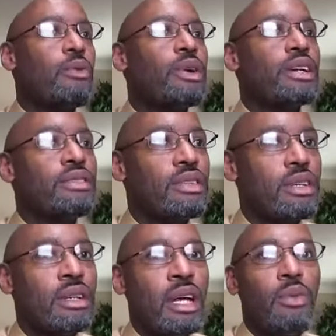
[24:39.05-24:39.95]
Where's
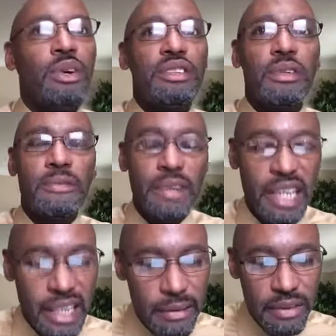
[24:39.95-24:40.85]
the where's the
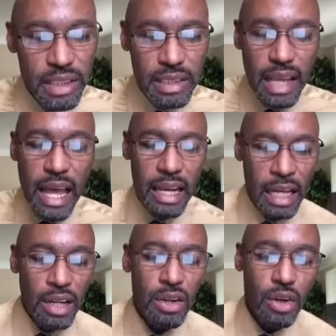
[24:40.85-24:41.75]
forgiveness at?
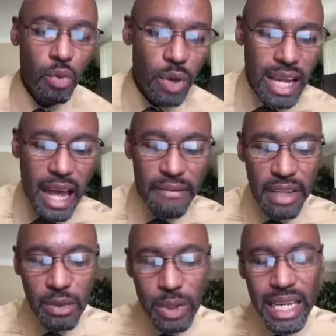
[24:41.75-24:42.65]
You know, we
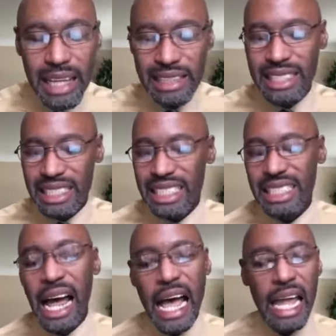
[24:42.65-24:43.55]
have we as a
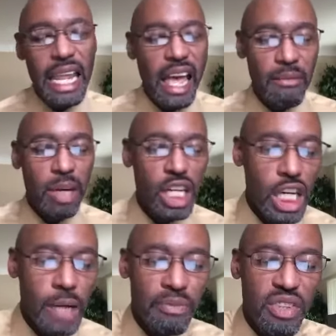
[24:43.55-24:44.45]
society have
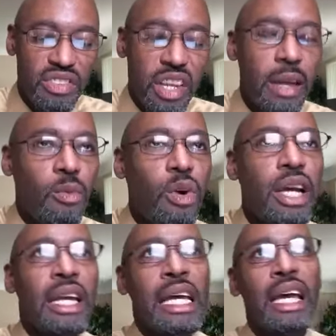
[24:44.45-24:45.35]
become the same
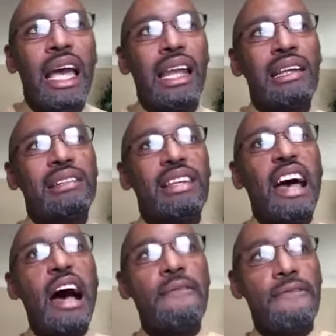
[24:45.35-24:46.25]
way, and it's
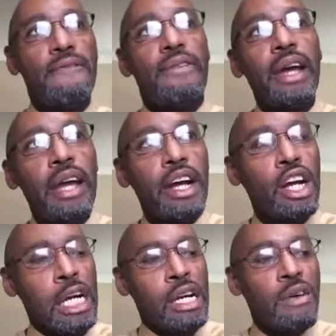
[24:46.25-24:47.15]
not
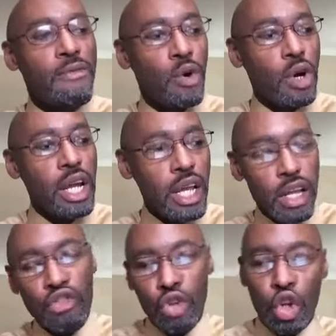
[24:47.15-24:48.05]
fair for
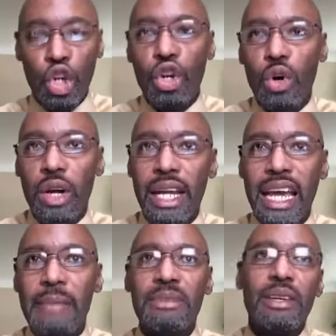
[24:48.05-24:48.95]
Israel to go in
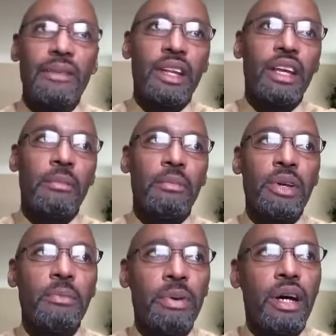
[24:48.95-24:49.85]
captivity and be
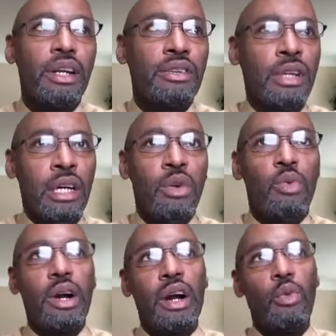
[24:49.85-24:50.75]
punished
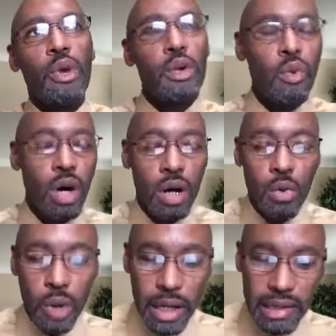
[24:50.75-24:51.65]
where we walk
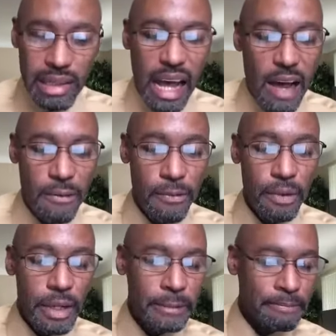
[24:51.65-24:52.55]
away scot
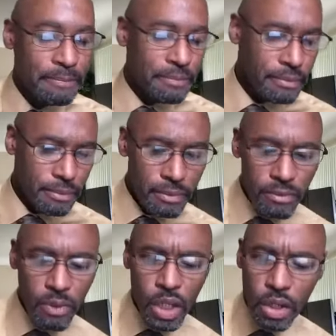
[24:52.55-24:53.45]
free.
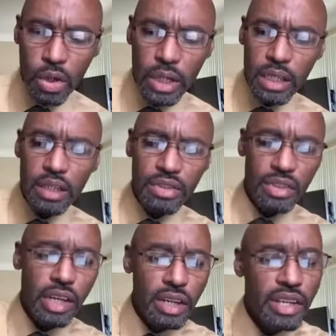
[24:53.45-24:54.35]
You know, in this
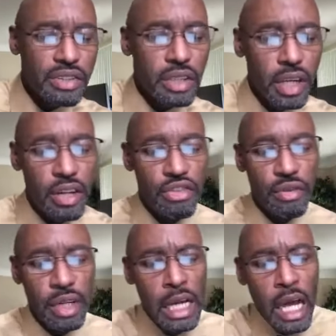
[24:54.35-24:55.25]
in this
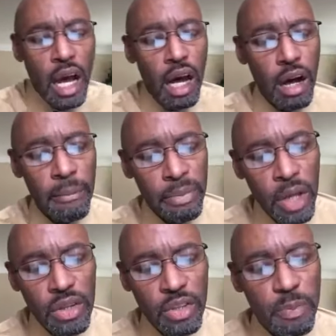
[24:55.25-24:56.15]
country, um,
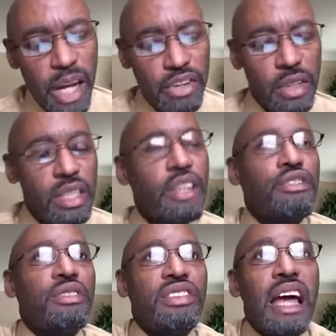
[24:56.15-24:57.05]
special
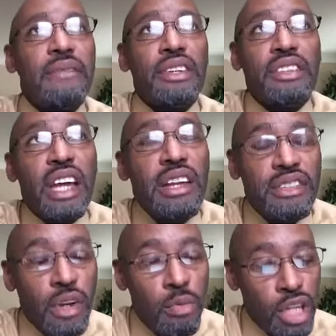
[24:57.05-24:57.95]
interests have a say
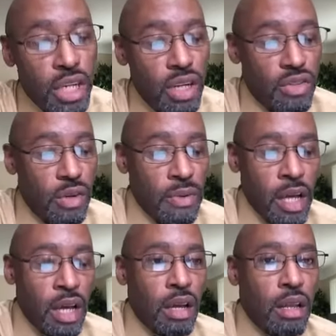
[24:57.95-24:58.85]
so because of
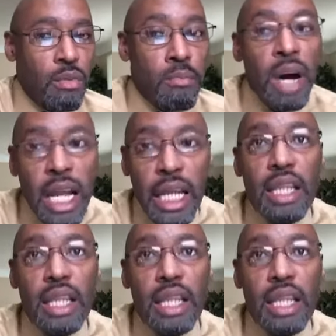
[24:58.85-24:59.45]
money.